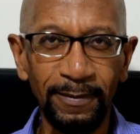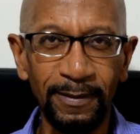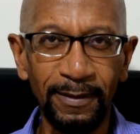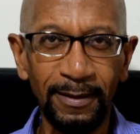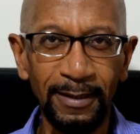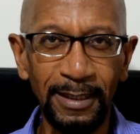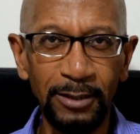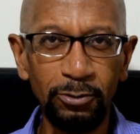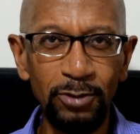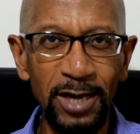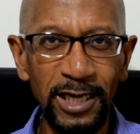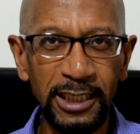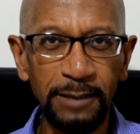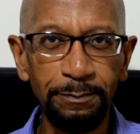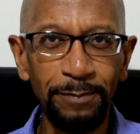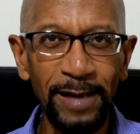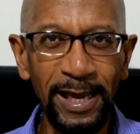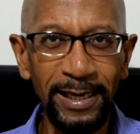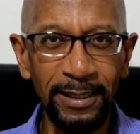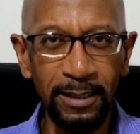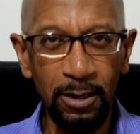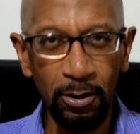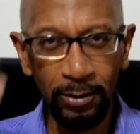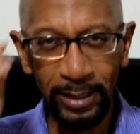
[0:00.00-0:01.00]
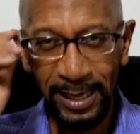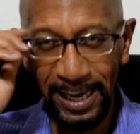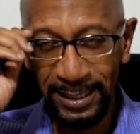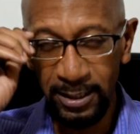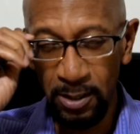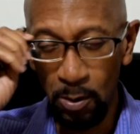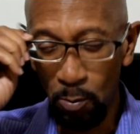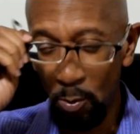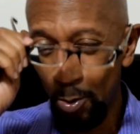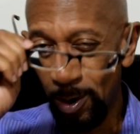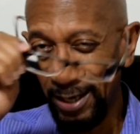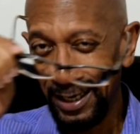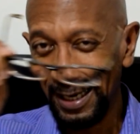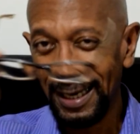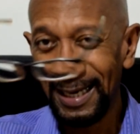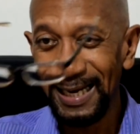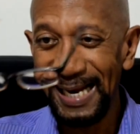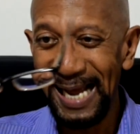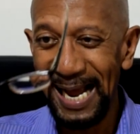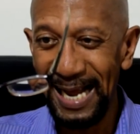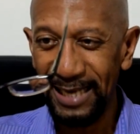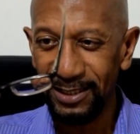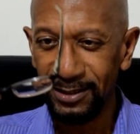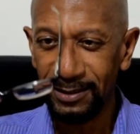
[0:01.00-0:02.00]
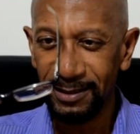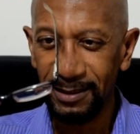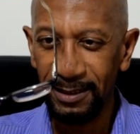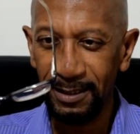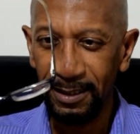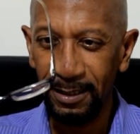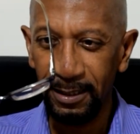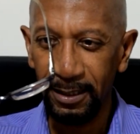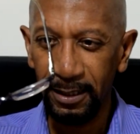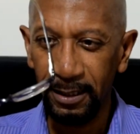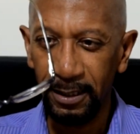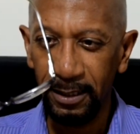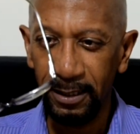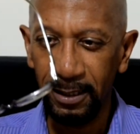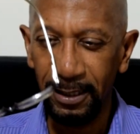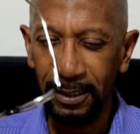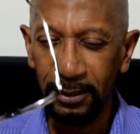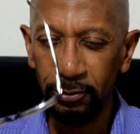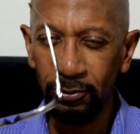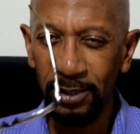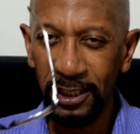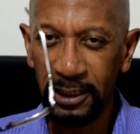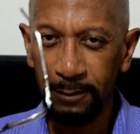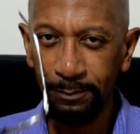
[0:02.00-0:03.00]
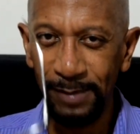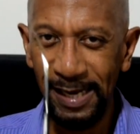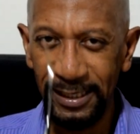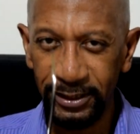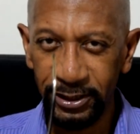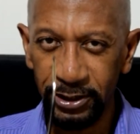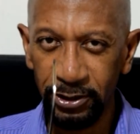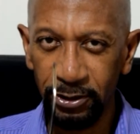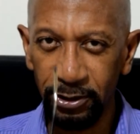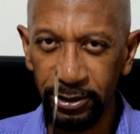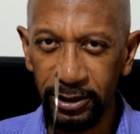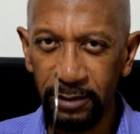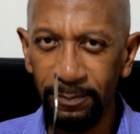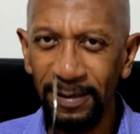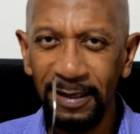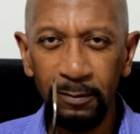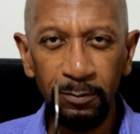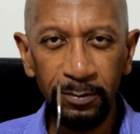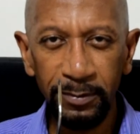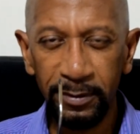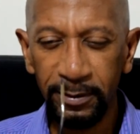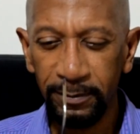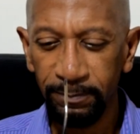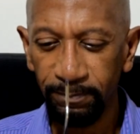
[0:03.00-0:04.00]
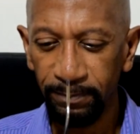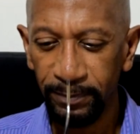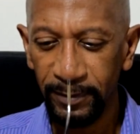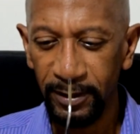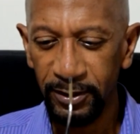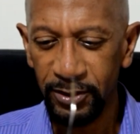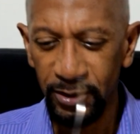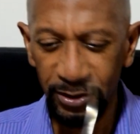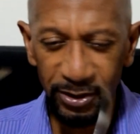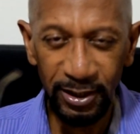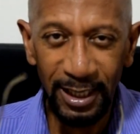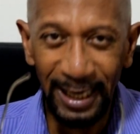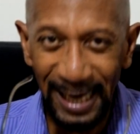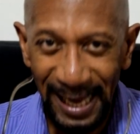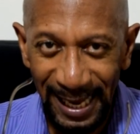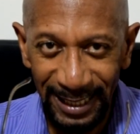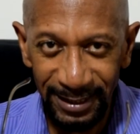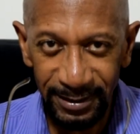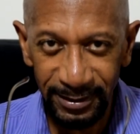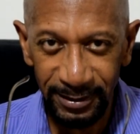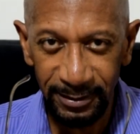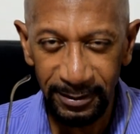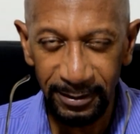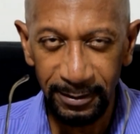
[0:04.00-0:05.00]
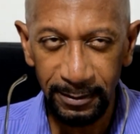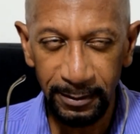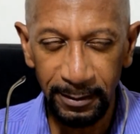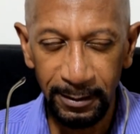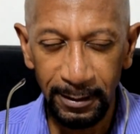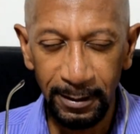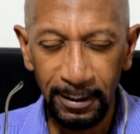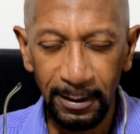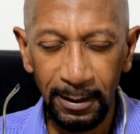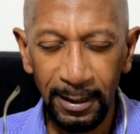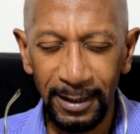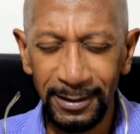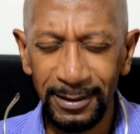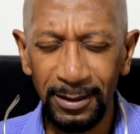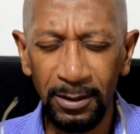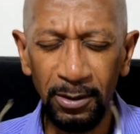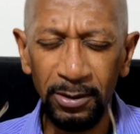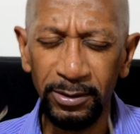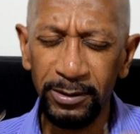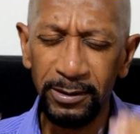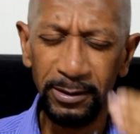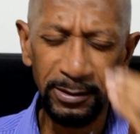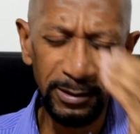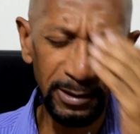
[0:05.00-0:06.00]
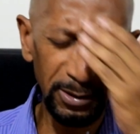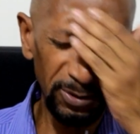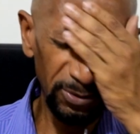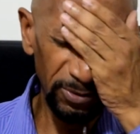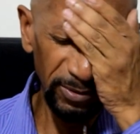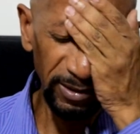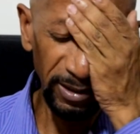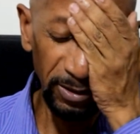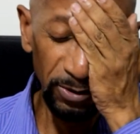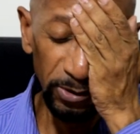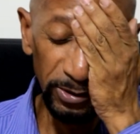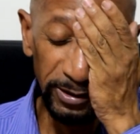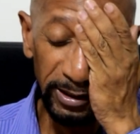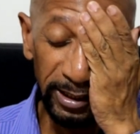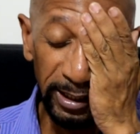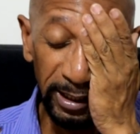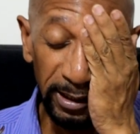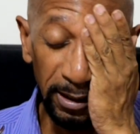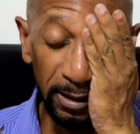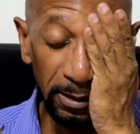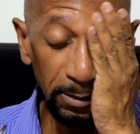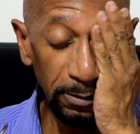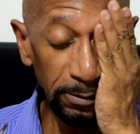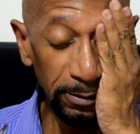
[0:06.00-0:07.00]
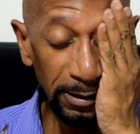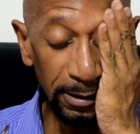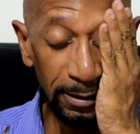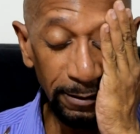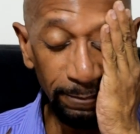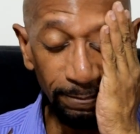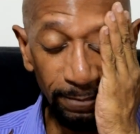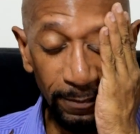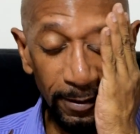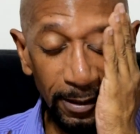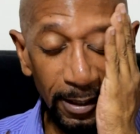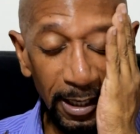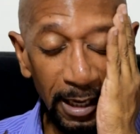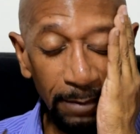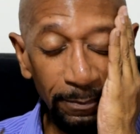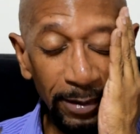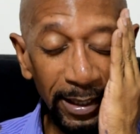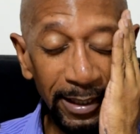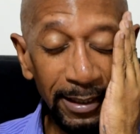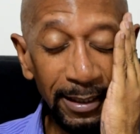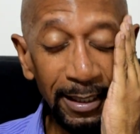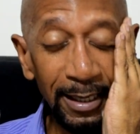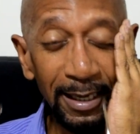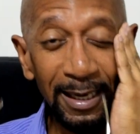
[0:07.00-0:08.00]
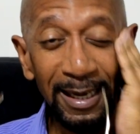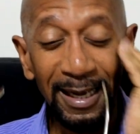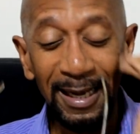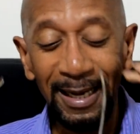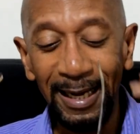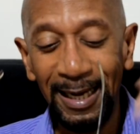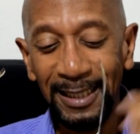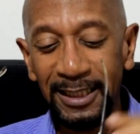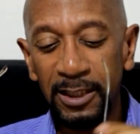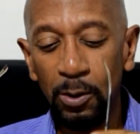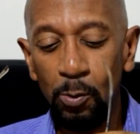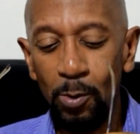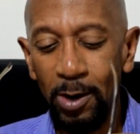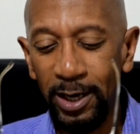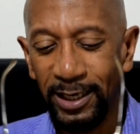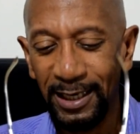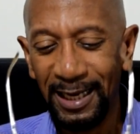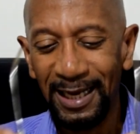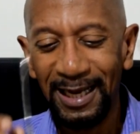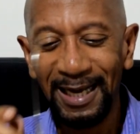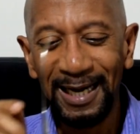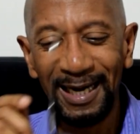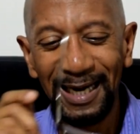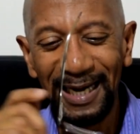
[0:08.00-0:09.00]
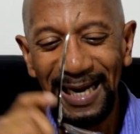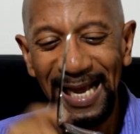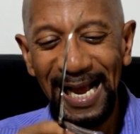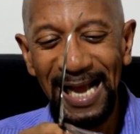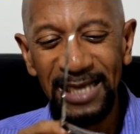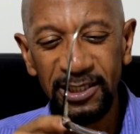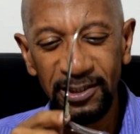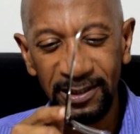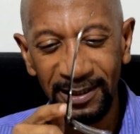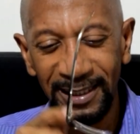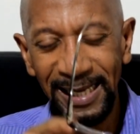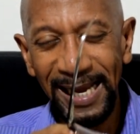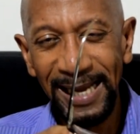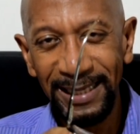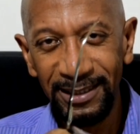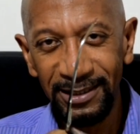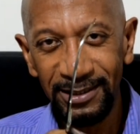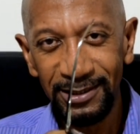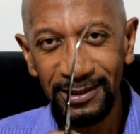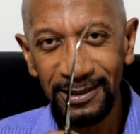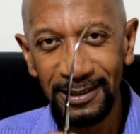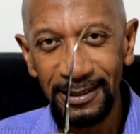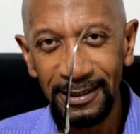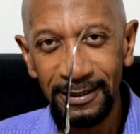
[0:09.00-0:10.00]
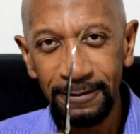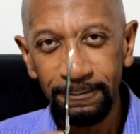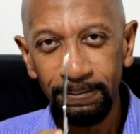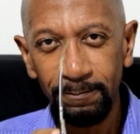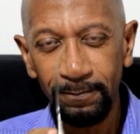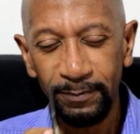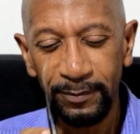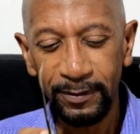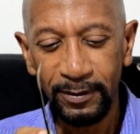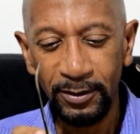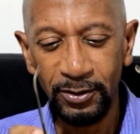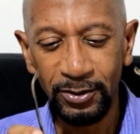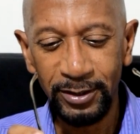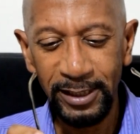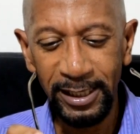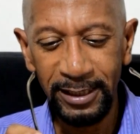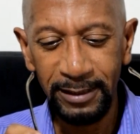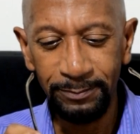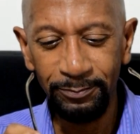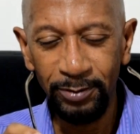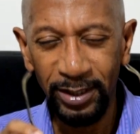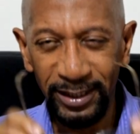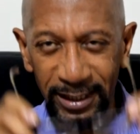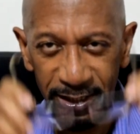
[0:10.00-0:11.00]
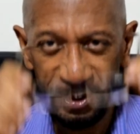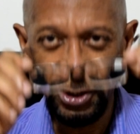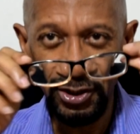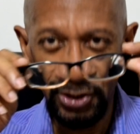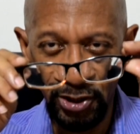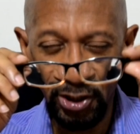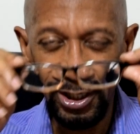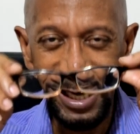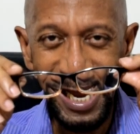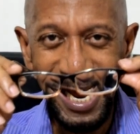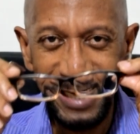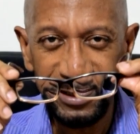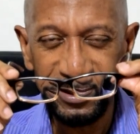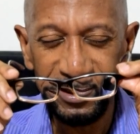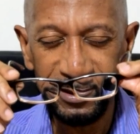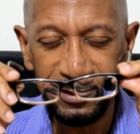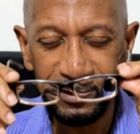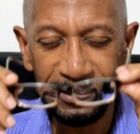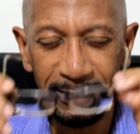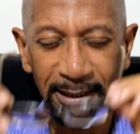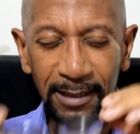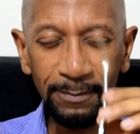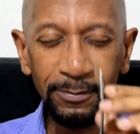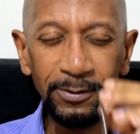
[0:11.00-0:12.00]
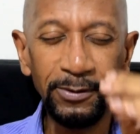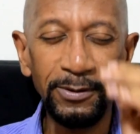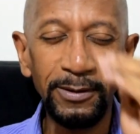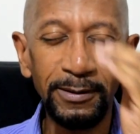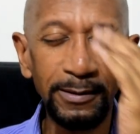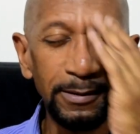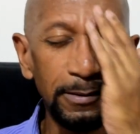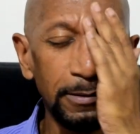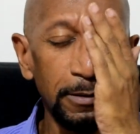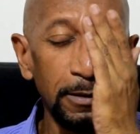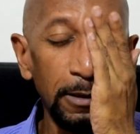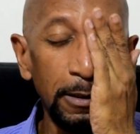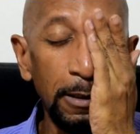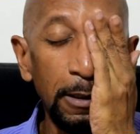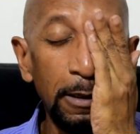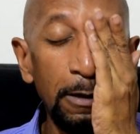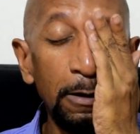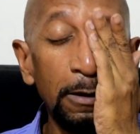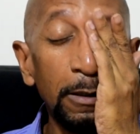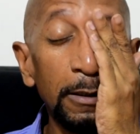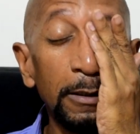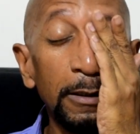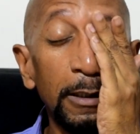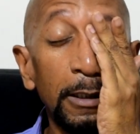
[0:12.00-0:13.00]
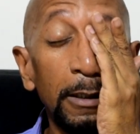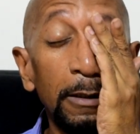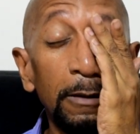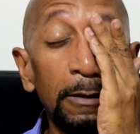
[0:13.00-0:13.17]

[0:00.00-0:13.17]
I'm trying to explain, okay, I don't want glass. I'm trying to explain it to her. She mean, is this glass? I said, oh, no, here goes again, no. I mean, I don't want glass lens. She said, but this is your glasses. I'm going, oh, no.